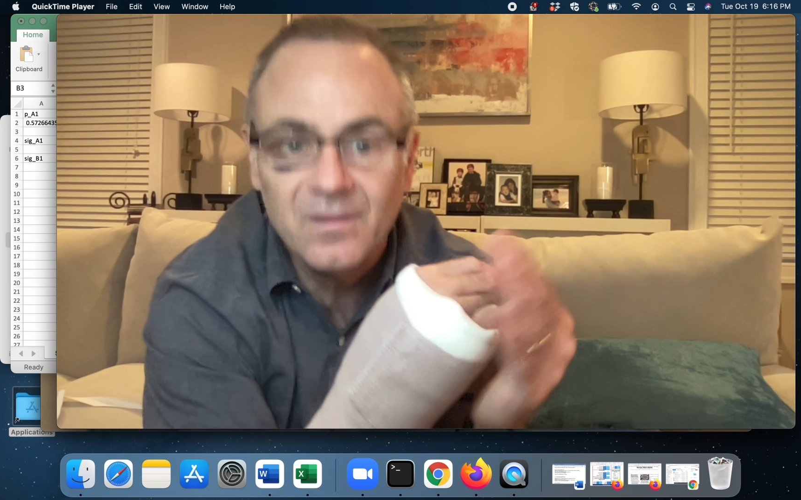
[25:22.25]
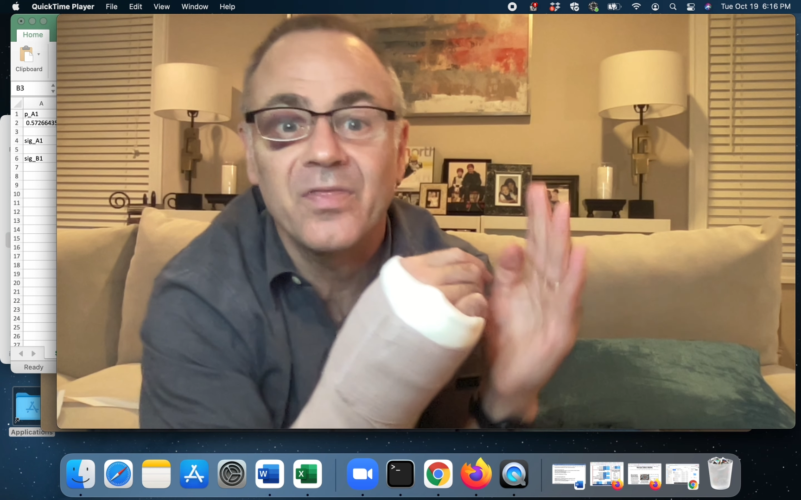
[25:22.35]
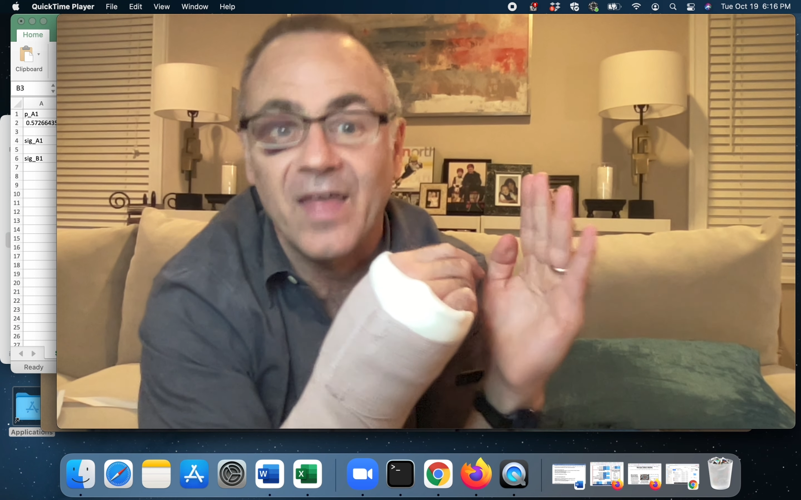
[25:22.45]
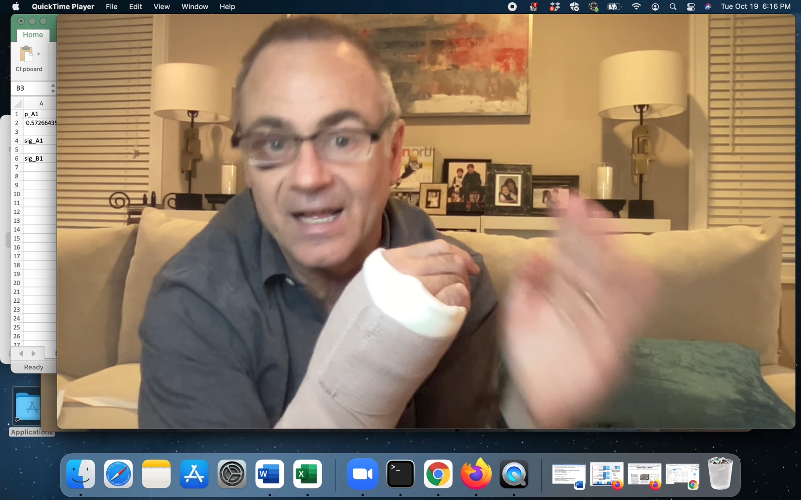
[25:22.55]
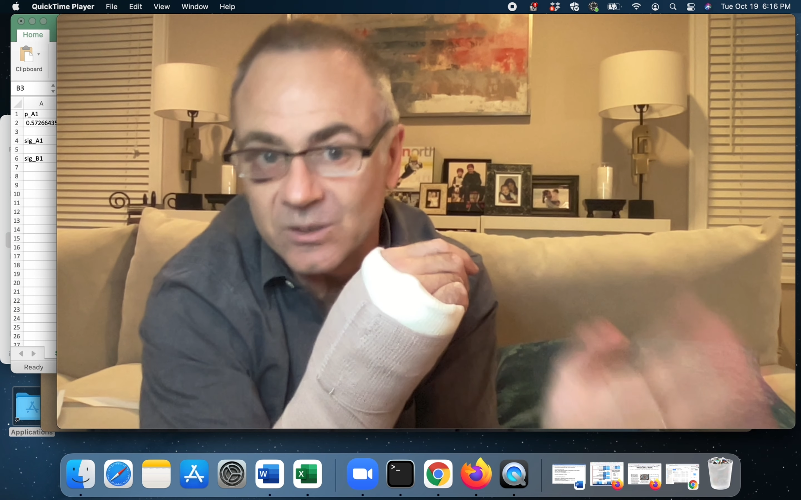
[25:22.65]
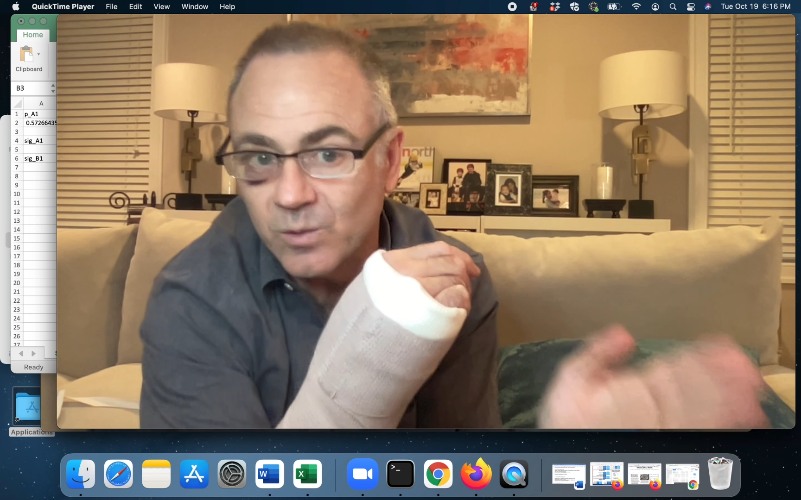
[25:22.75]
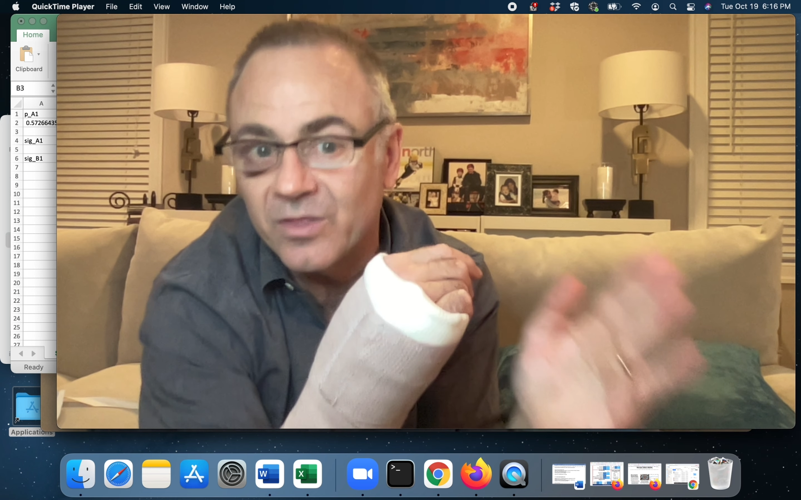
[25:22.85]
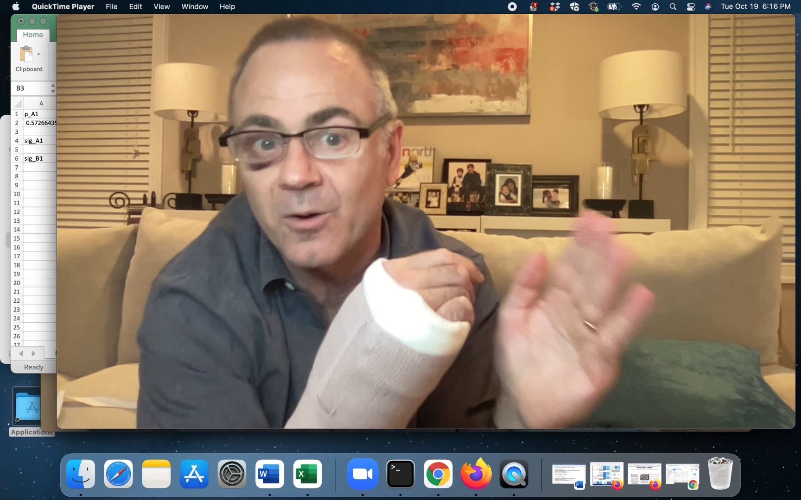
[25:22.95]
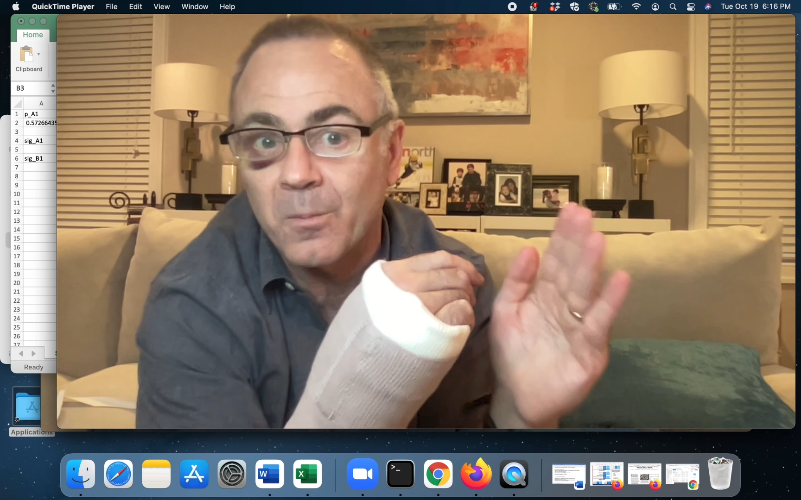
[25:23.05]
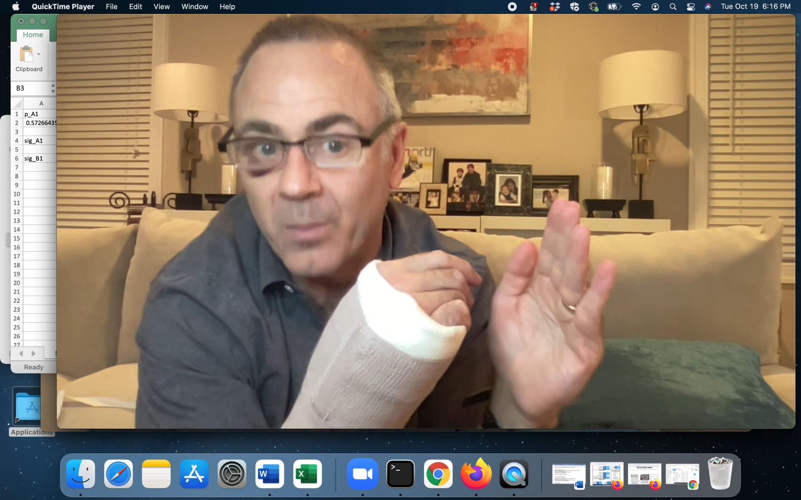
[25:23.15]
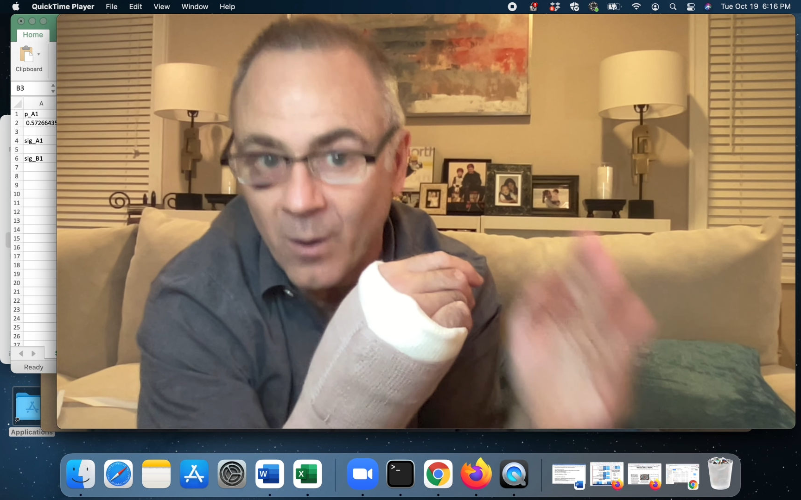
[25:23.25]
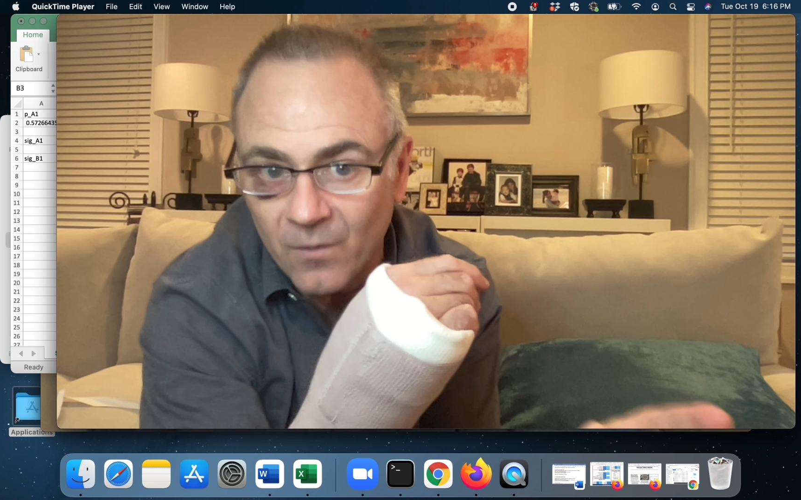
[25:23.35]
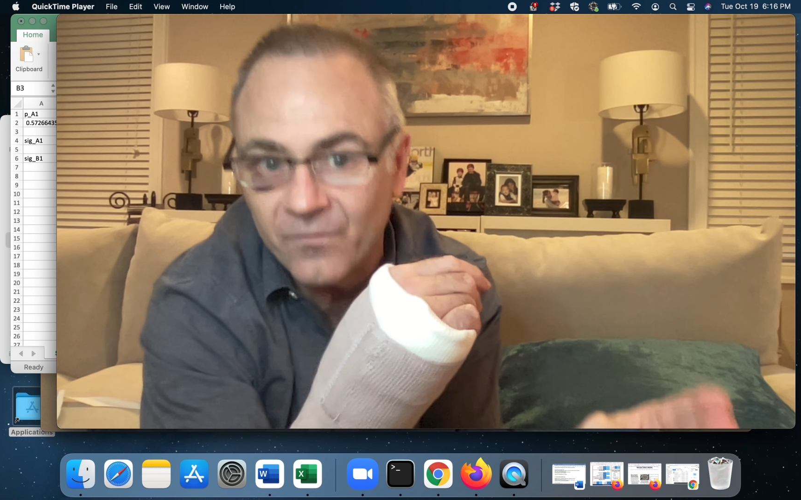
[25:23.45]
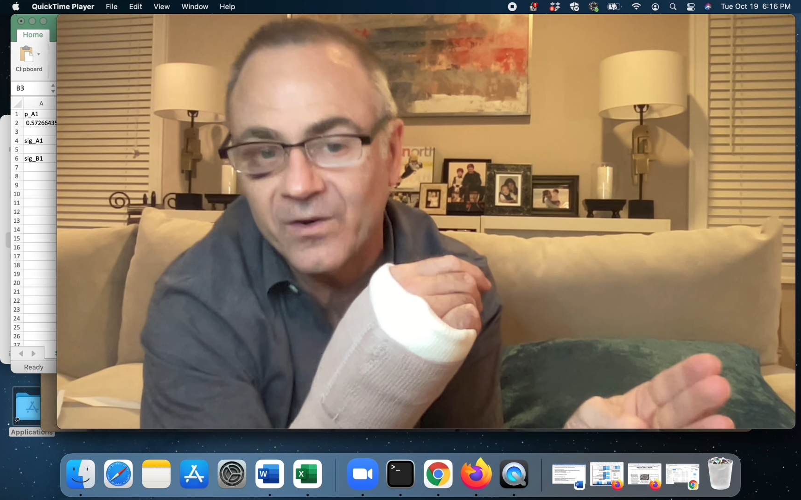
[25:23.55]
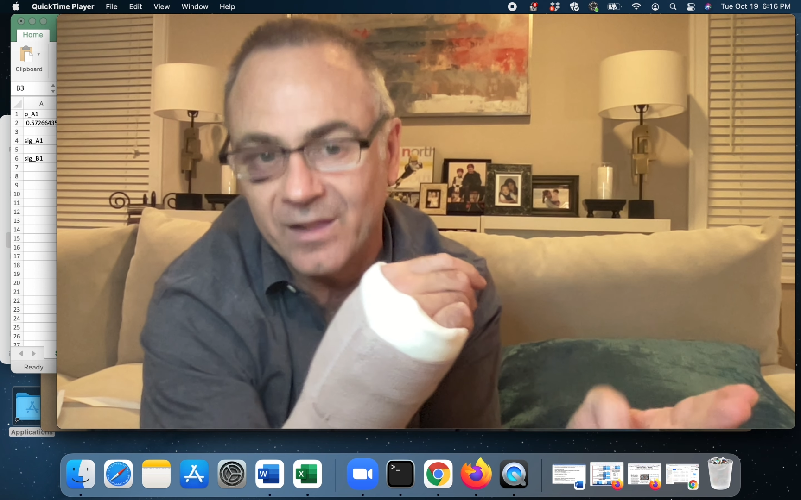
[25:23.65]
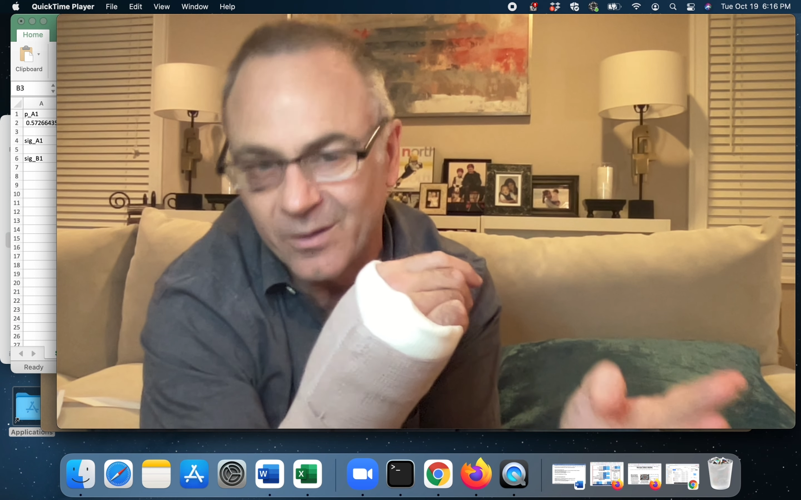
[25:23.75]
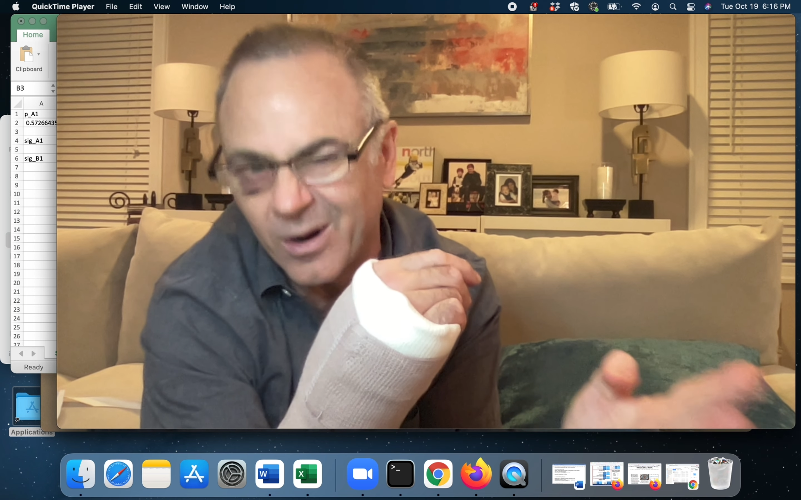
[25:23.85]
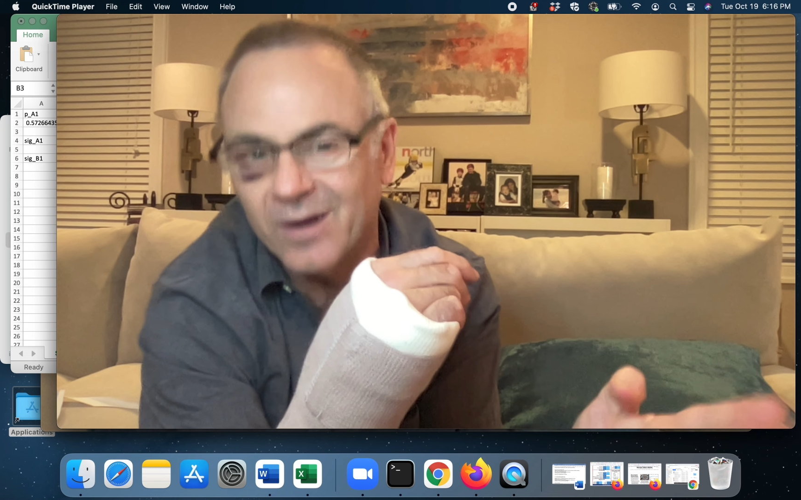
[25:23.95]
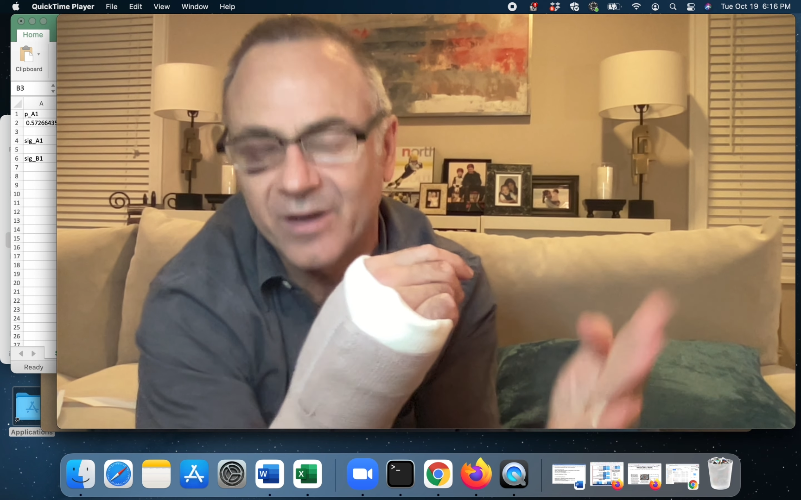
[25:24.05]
that's when they're perfectly right.